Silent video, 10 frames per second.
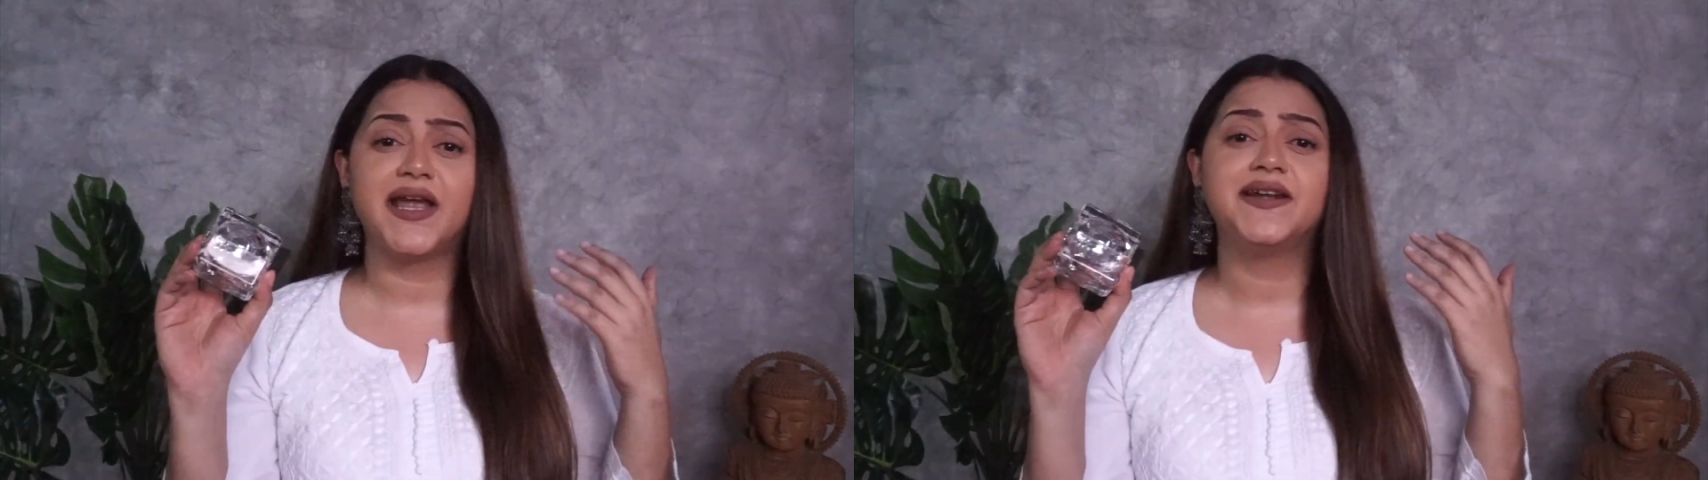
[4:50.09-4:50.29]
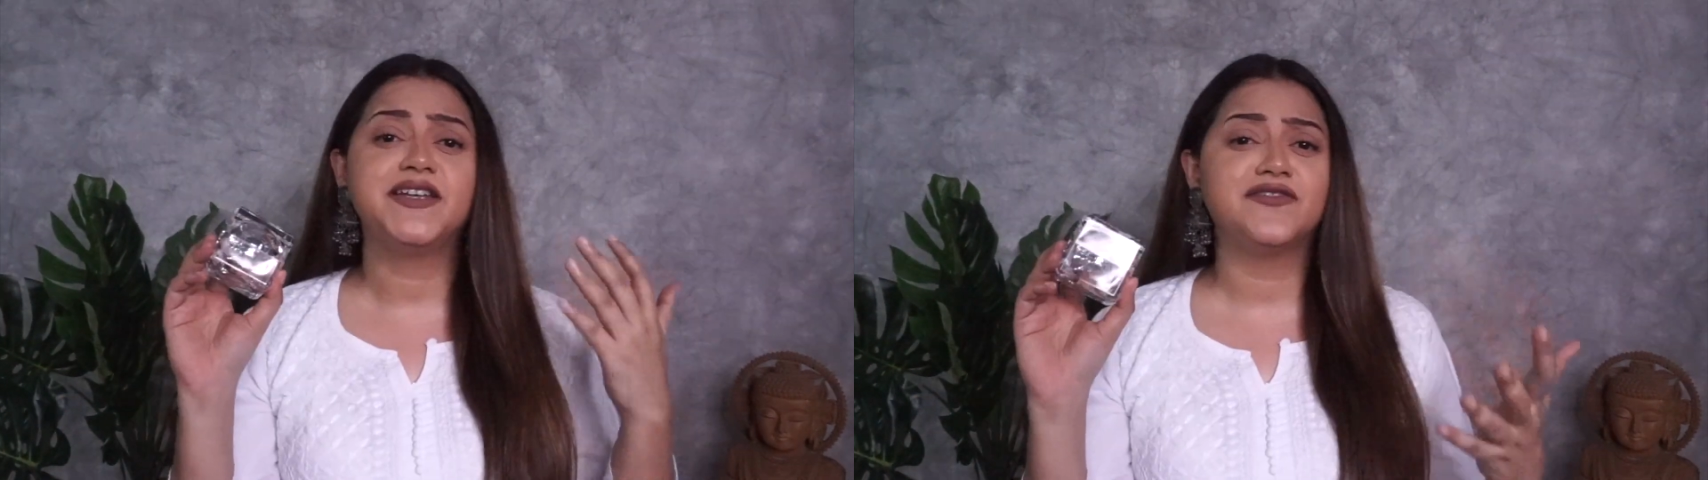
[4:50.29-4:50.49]

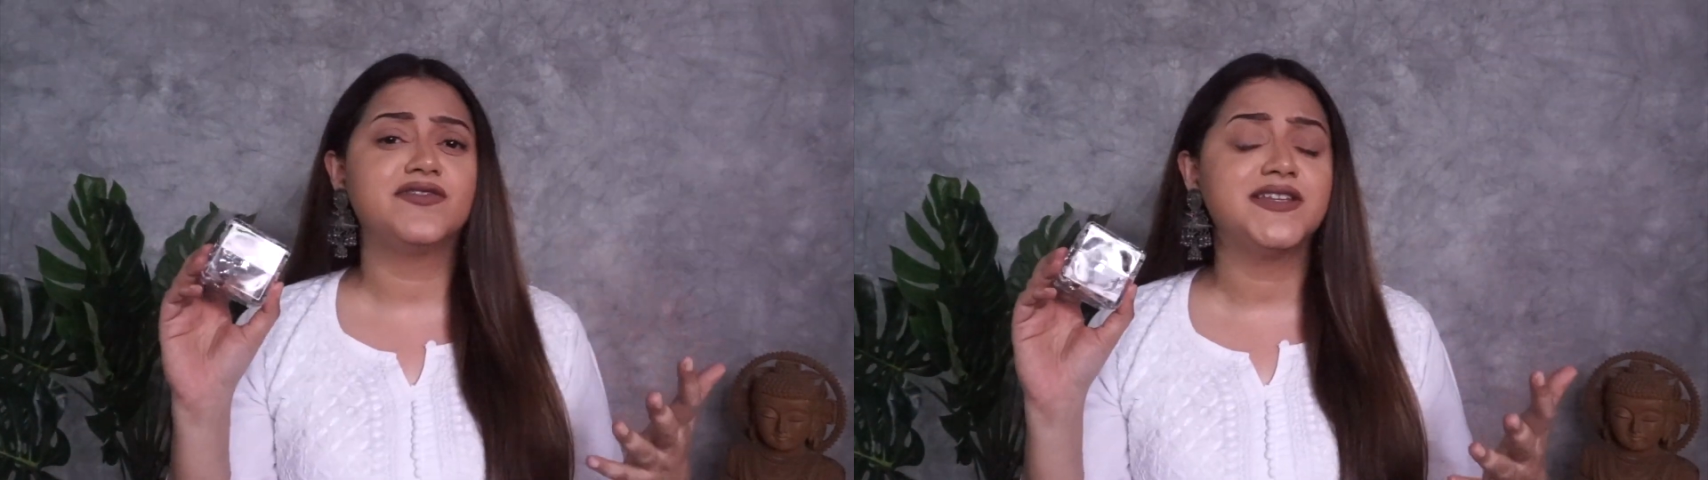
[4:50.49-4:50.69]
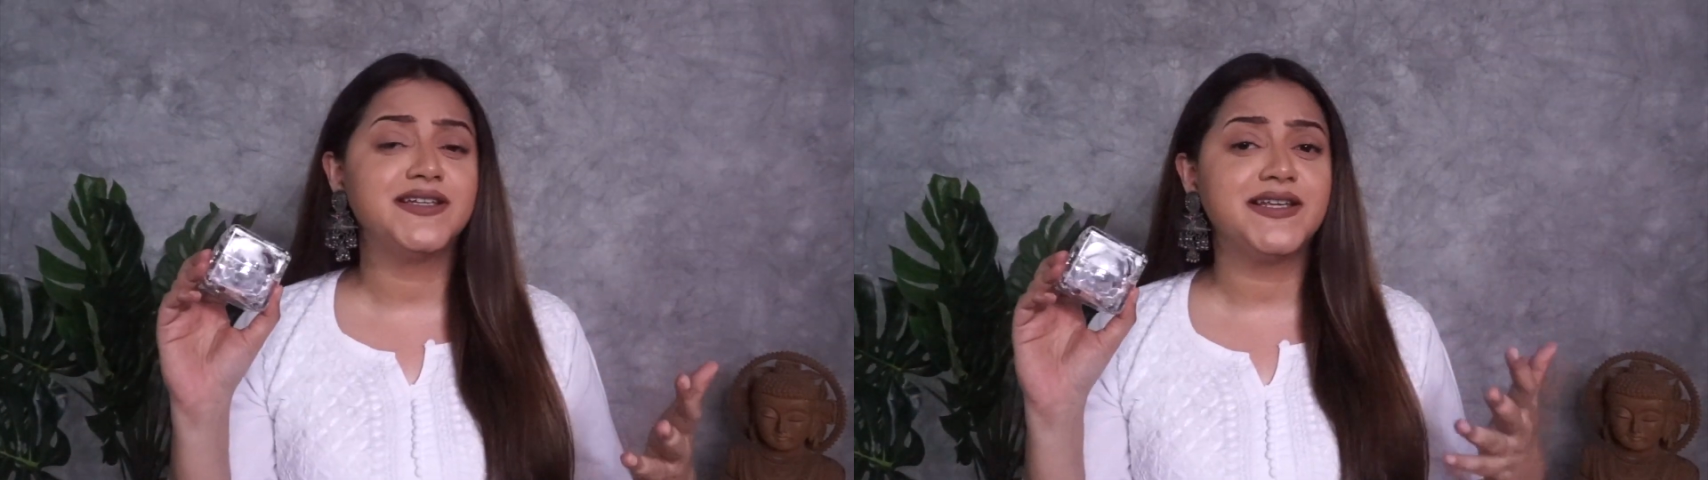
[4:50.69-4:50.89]
And it
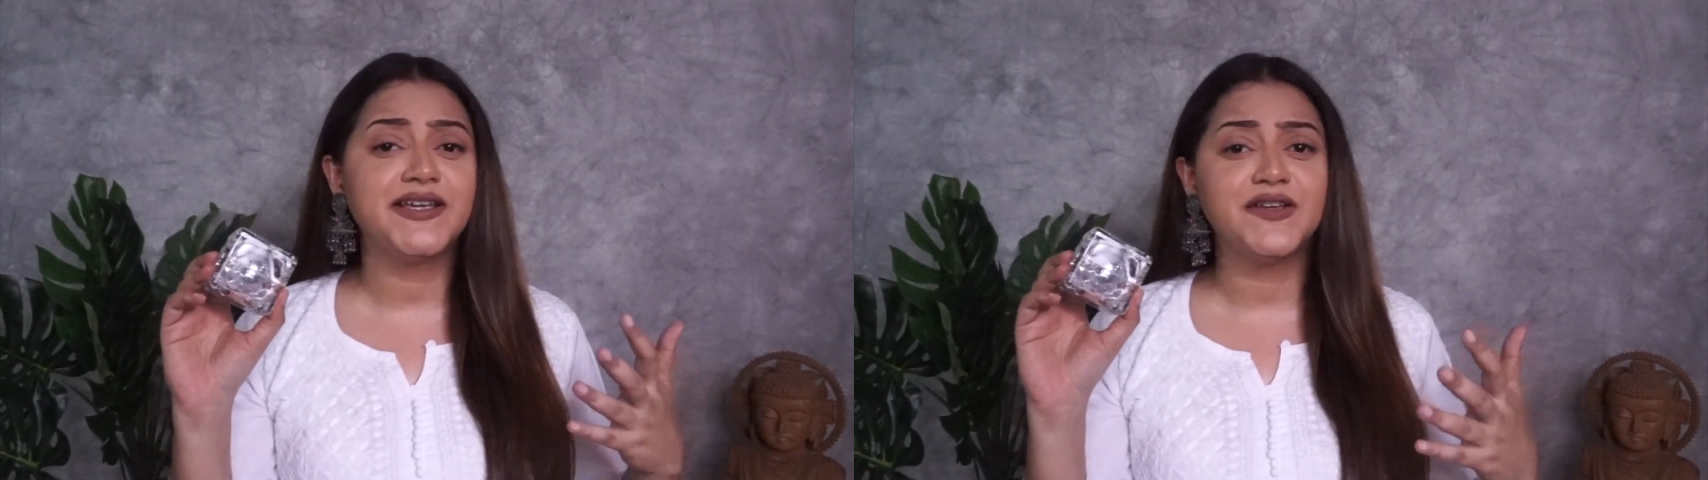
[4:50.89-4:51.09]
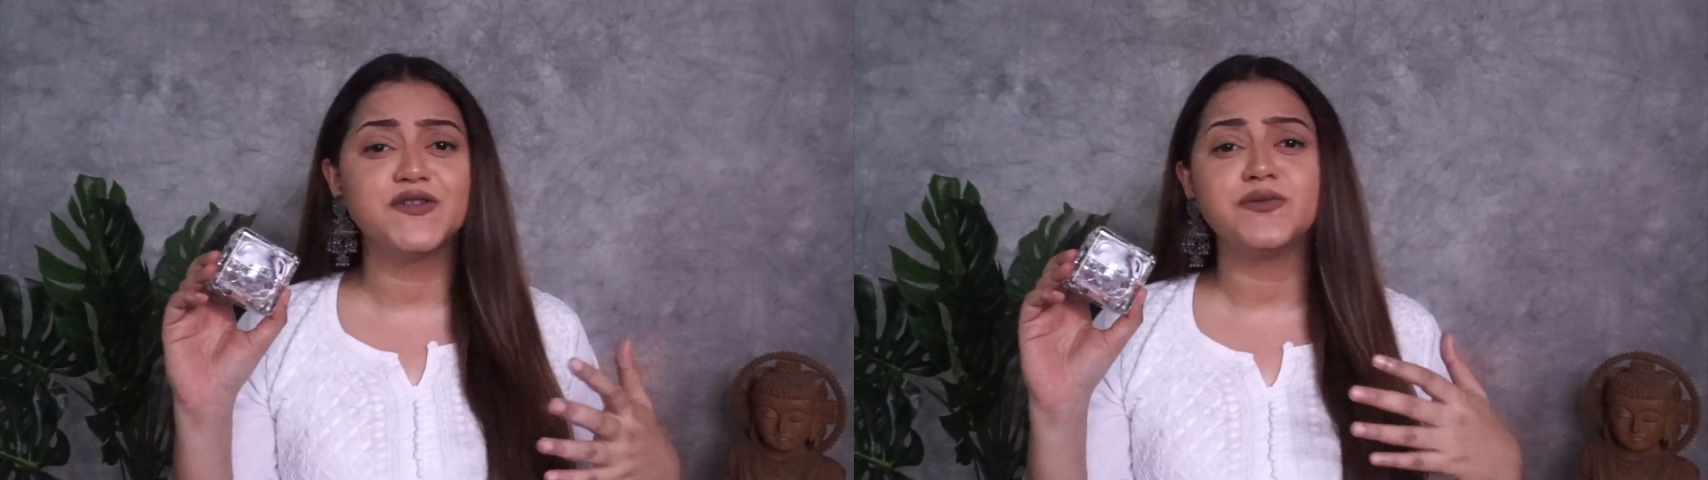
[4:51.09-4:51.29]
definitely
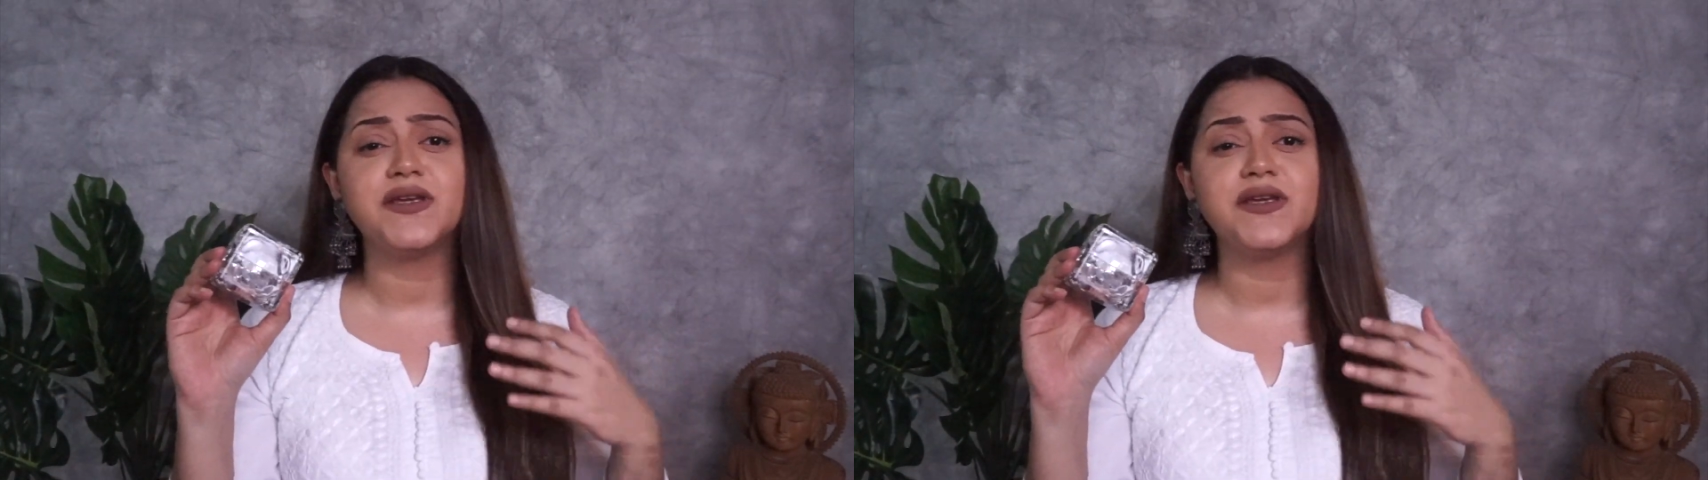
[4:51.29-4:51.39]
gives